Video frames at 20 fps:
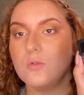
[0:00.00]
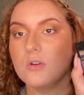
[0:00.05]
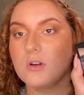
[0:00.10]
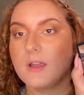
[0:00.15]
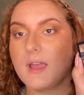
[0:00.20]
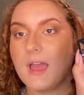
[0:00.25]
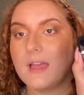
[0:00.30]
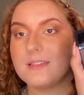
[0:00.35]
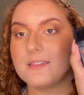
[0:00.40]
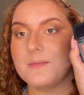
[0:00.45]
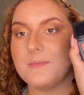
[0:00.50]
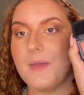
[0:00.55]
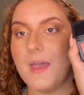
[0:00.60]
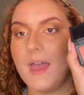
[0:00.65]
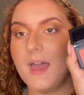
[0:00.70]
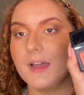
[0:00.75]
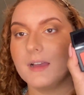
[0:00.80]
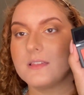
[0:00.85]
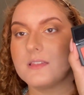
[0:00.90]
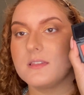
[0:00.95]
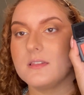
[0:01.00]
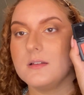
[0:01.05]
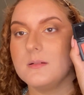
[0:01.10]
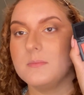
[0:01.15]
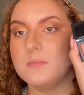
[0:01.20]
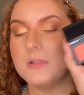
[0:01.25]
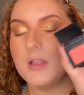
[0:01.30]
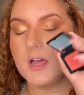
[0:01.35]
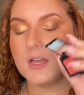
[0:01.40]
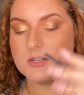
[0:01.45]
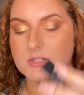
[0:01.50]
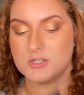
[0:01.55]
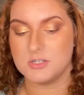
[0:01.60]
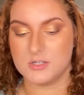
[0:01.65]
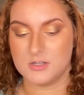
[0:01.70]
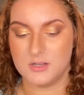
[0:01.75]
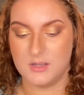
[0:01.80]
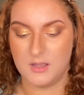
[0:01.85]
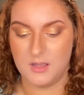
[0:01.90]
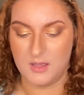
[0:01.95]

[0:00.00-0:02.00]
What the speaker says: Orgasm X blush,